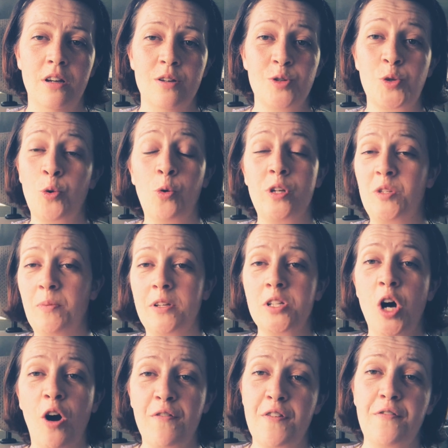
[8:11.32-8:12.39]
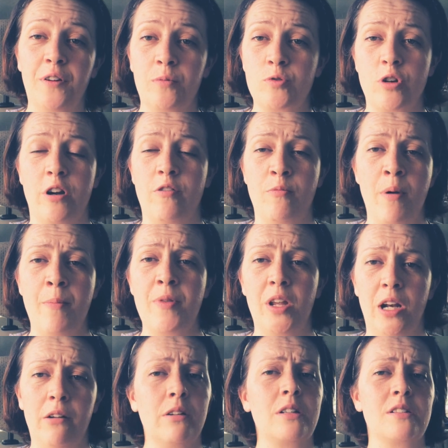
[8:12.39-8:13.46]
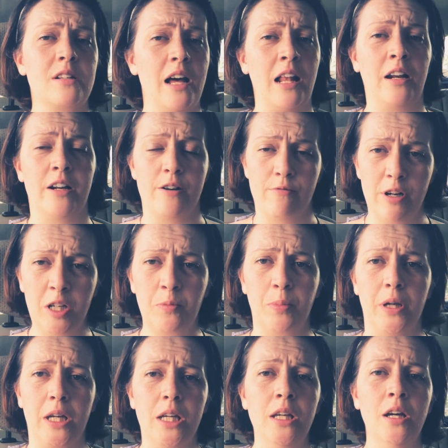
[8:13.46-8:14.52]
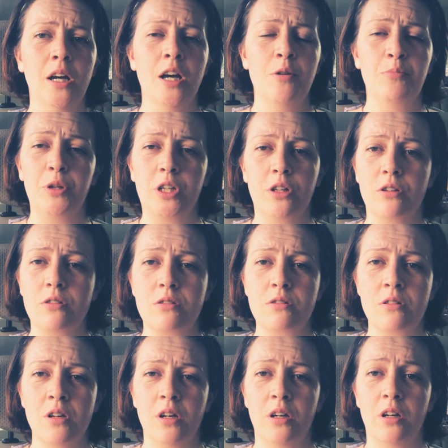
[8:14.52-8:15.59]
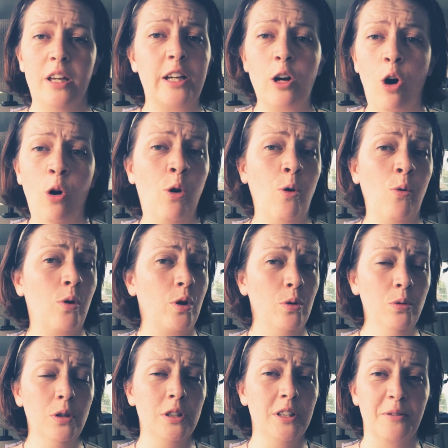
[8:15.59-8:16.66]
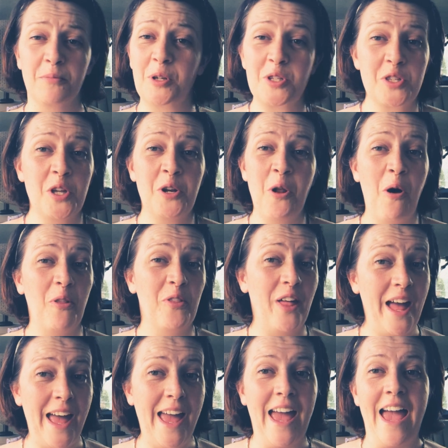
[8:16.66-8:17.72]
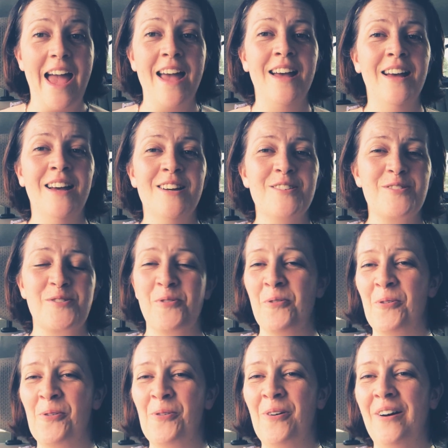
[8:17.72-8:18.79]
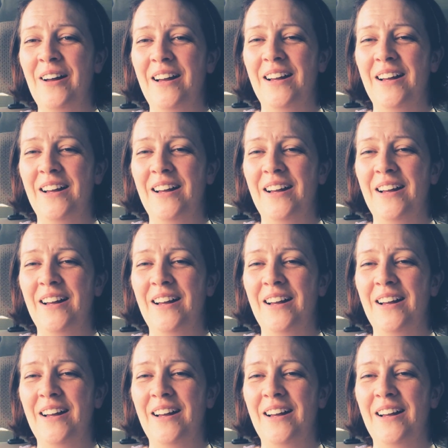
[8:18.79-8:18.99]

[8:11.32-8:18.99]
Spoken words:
So he spends half the film trying to remember the lyrics to Eleanor Rigby because he can't go and Google them because they're not there. So